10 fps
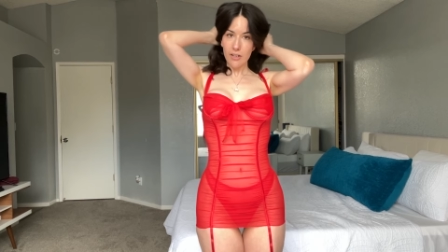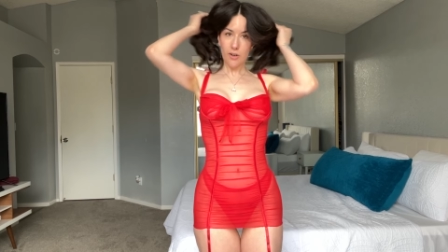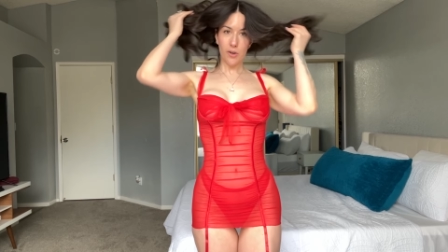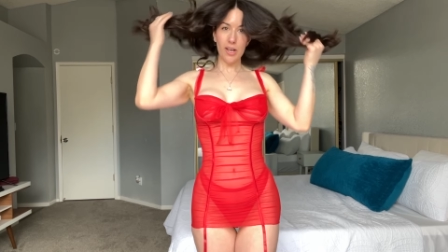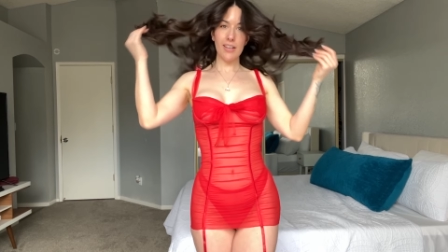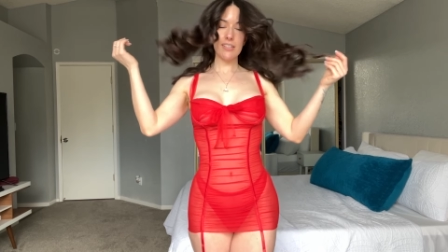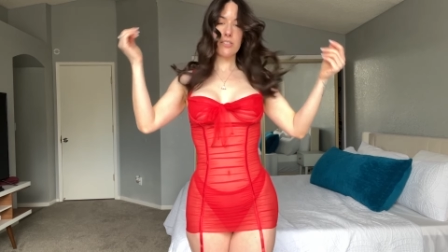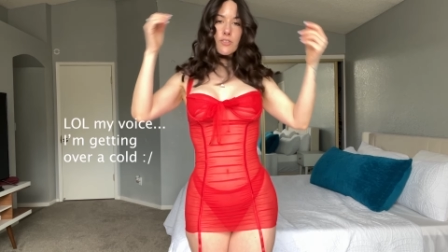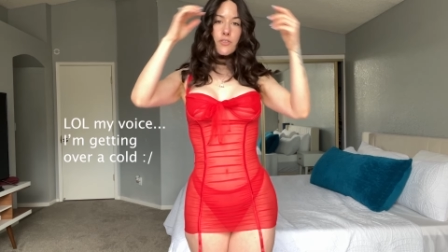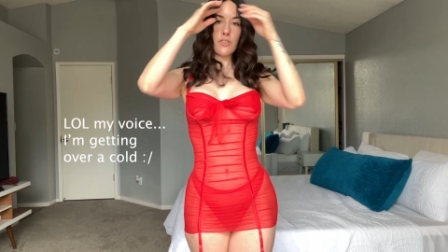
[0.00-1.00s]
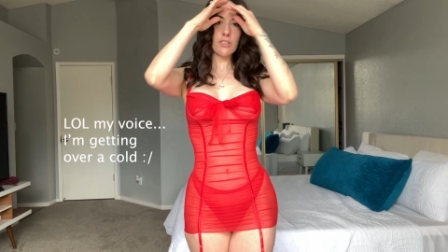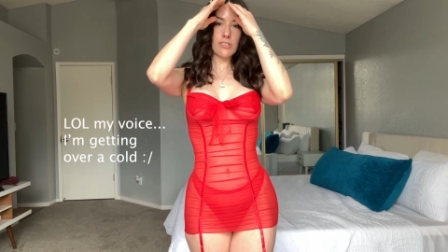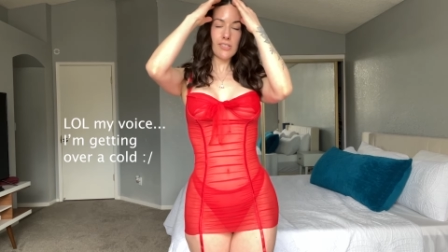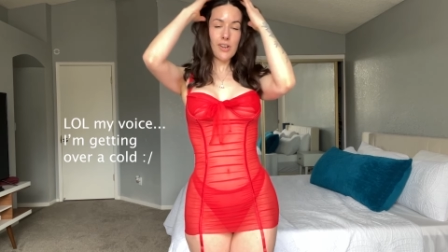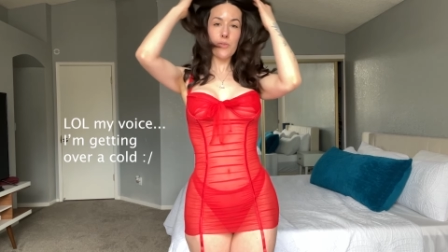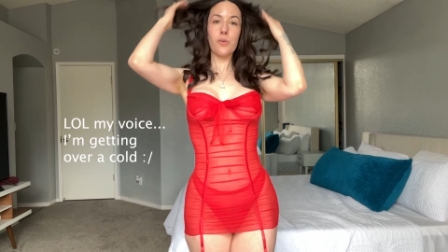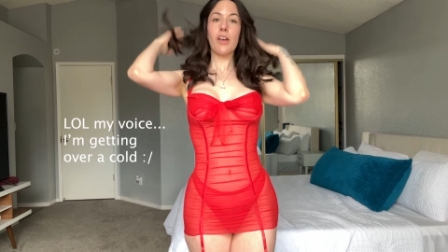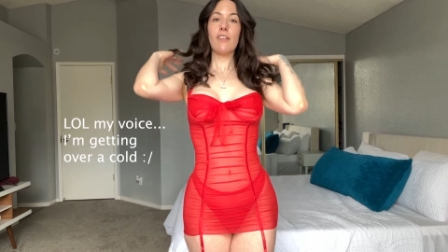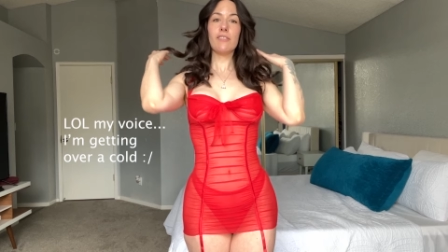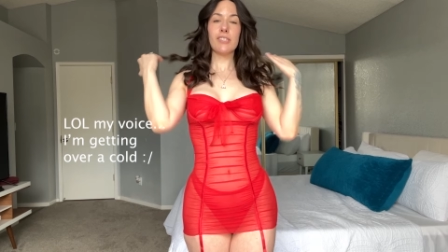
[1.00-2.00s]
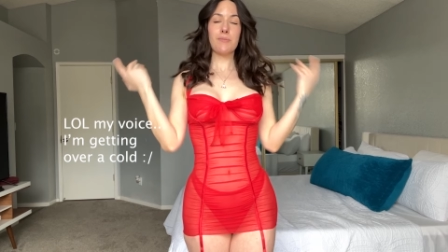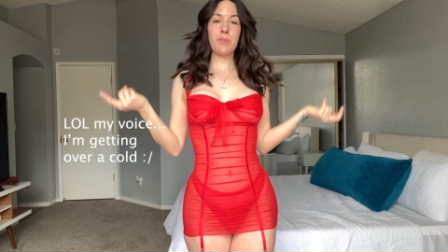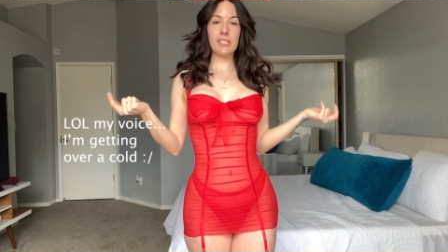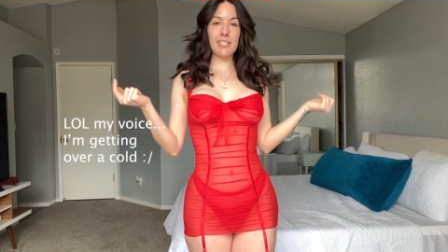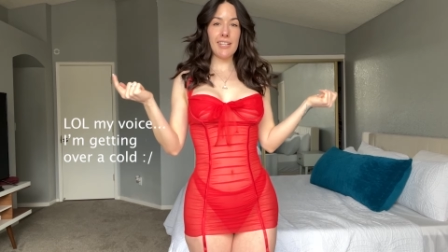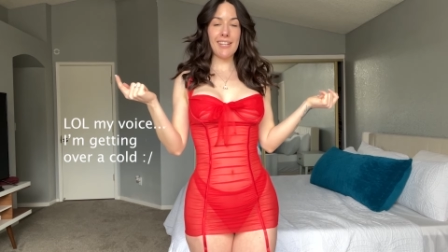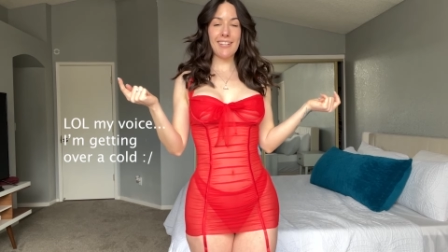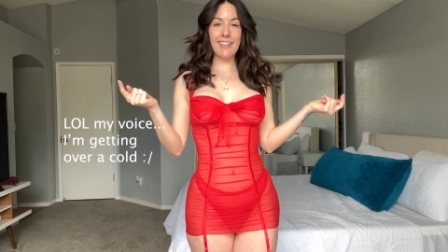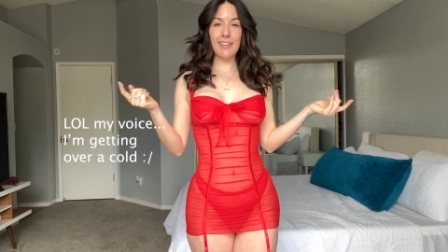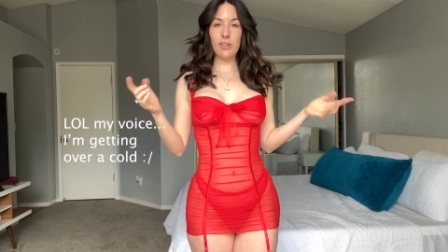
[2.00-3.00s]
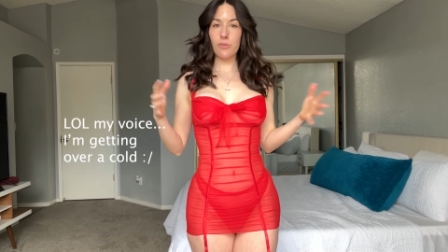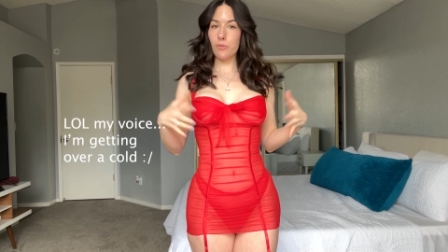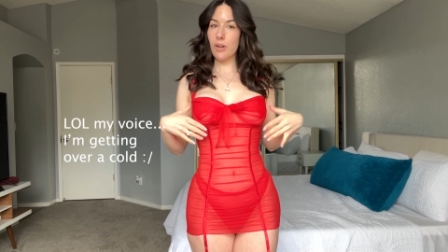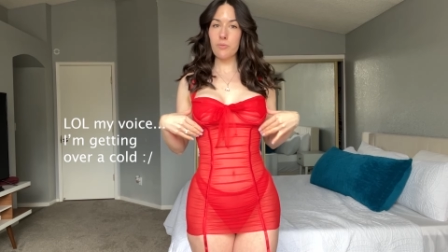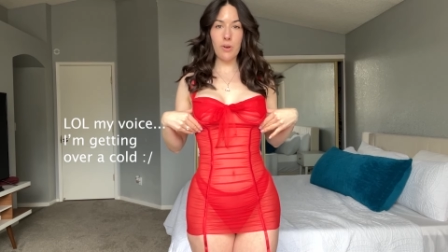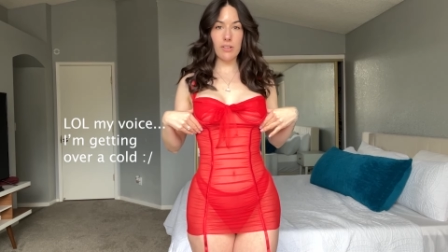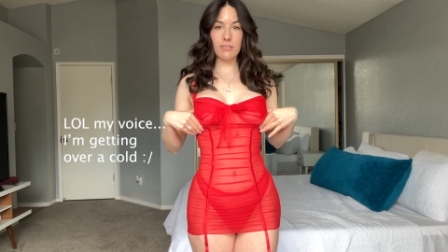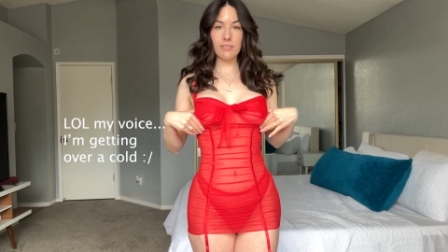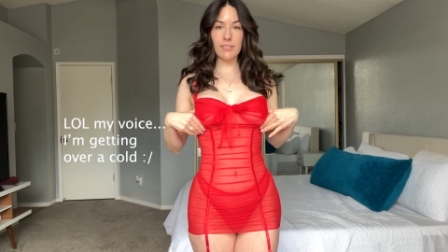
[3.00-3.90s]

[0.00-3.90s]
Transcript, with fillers: Okay, so first we have this amazing red one.